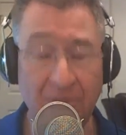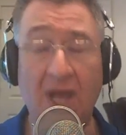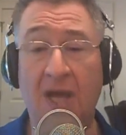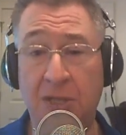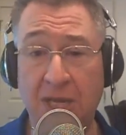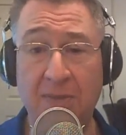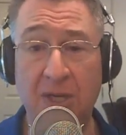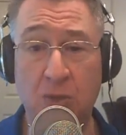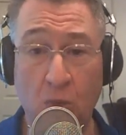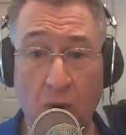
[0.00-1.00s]
a team
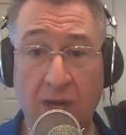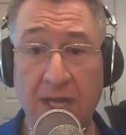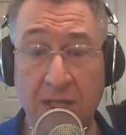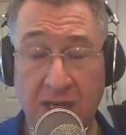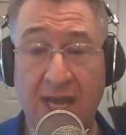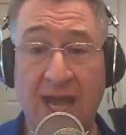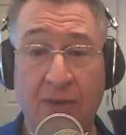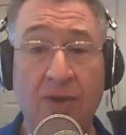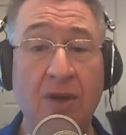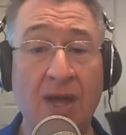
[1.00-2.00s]
that's working
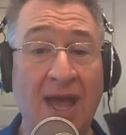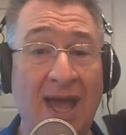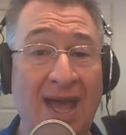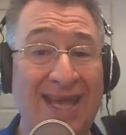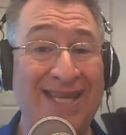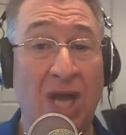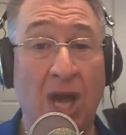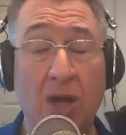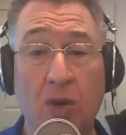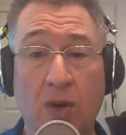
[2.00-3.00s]
together, is
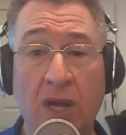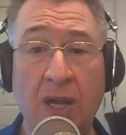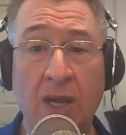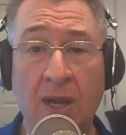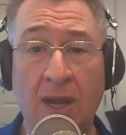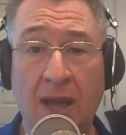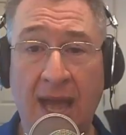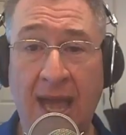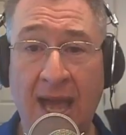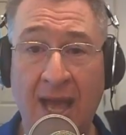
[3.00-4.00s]
hungry,
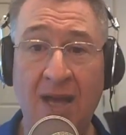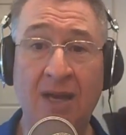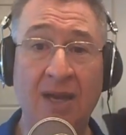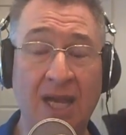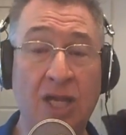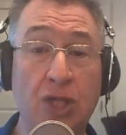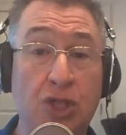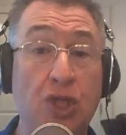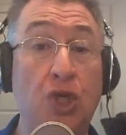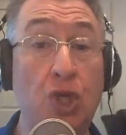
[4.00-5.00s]
and
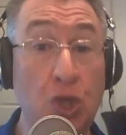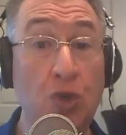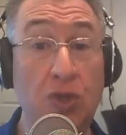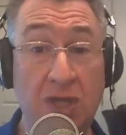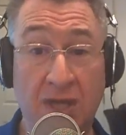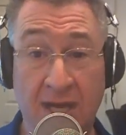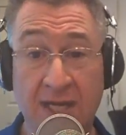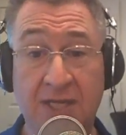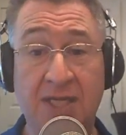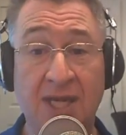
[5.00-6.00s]
is new to
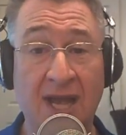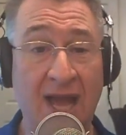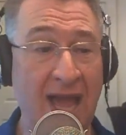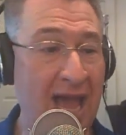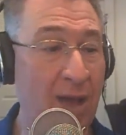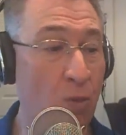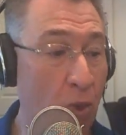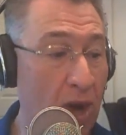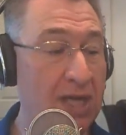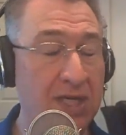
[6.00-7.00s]
this and
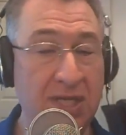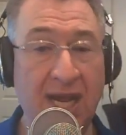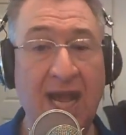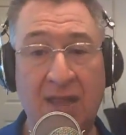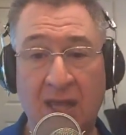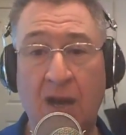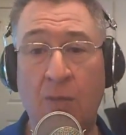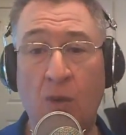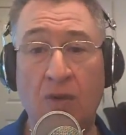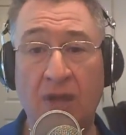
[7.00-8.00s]
wants to get there
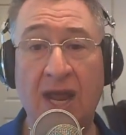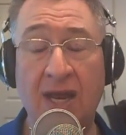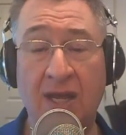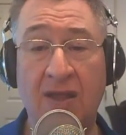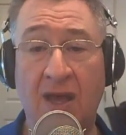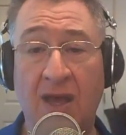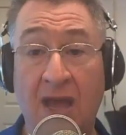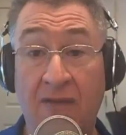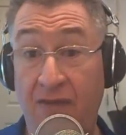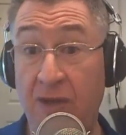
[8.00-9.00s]
more than anything
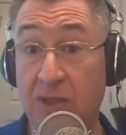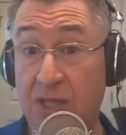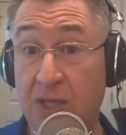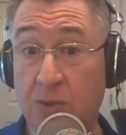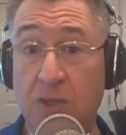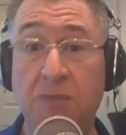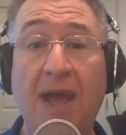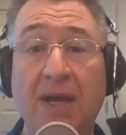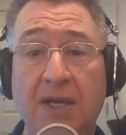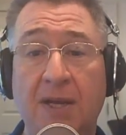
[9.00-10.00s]
and feels
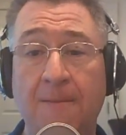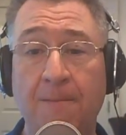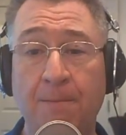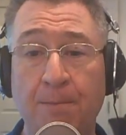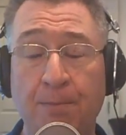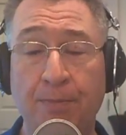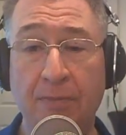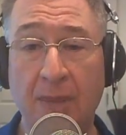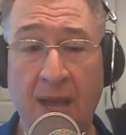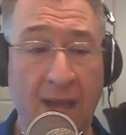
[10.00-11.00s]
disrespected.
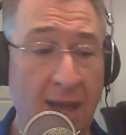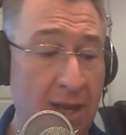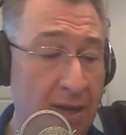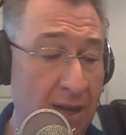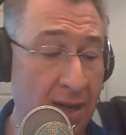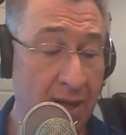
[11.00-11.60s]
And